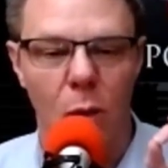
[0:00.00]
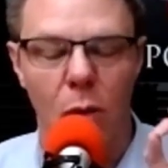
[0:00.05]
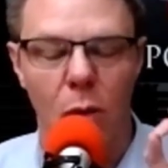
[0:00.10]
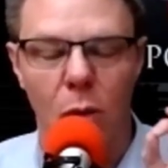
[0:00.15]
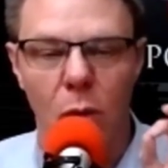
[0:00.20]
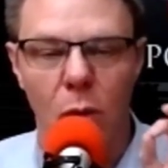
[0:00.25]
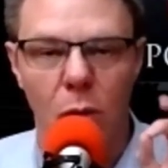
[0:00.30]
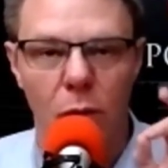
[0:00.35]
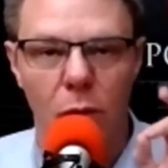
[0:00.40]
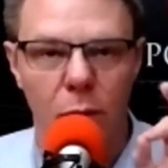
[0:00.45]

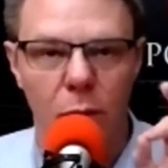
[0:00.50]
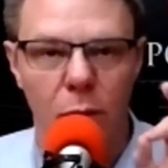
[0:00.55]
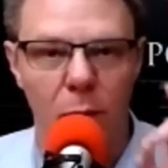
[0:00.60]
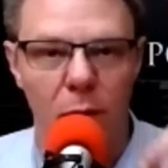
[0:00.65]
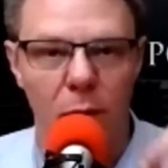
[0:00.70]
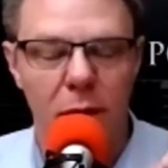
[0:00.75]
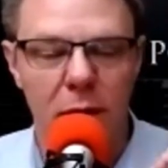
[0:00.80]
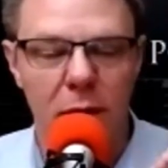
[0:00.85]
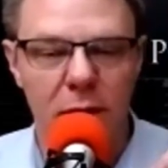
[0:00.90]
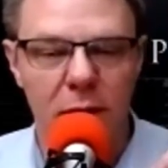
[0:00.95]
And
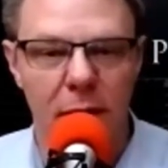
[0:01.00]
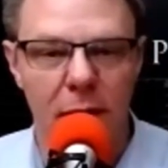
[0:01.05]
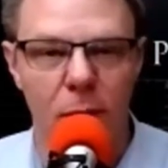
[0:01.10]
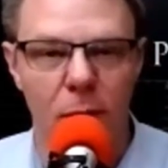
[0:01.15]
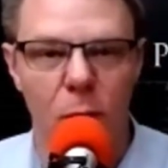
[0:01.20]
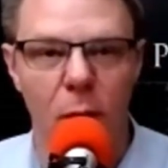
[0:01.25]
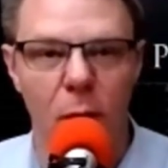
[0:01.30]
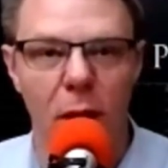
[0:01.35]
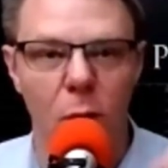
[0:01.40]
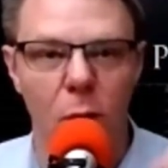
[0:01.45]
from the things
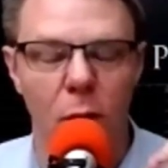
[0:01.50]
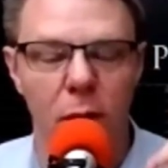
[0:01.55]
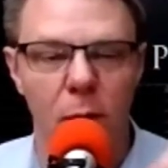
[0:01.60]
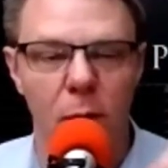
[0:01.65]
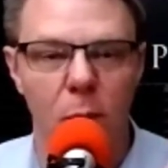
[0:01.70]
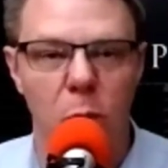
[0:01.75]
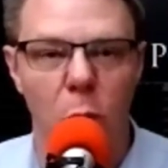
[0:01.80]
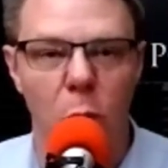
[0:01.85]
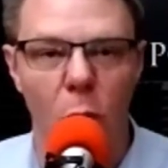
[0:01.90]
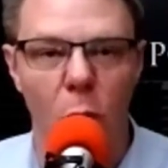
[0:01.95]
I've read, one of the
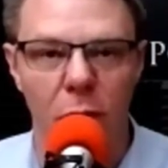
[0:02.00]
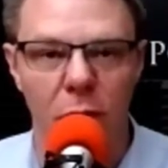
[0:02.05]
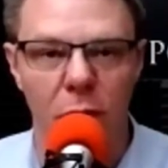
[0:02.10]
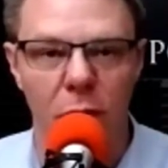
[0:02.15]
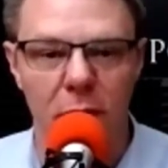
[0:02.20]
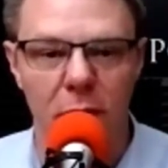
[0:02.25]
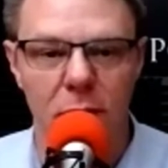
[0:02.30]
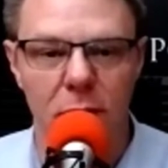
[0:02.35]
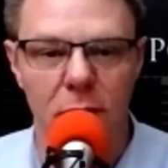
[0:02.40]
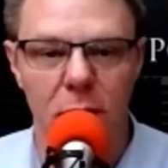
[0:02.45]
important
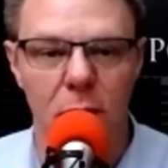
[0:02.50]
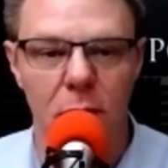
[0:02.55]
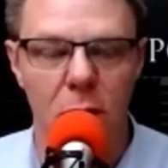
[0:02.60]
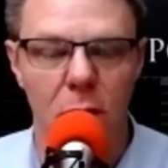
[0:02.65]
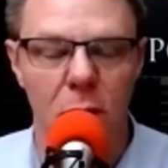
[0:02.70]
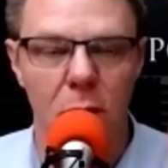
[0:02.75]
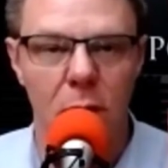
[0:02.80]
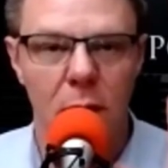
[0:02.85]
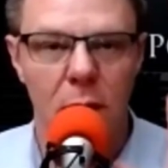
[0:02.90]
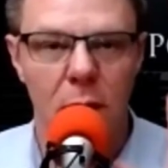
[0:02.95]
things to
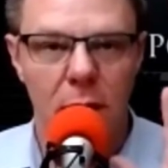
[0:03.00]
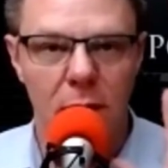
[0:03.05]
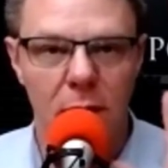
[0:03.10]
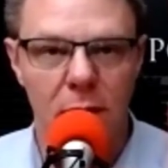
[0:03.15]
do is,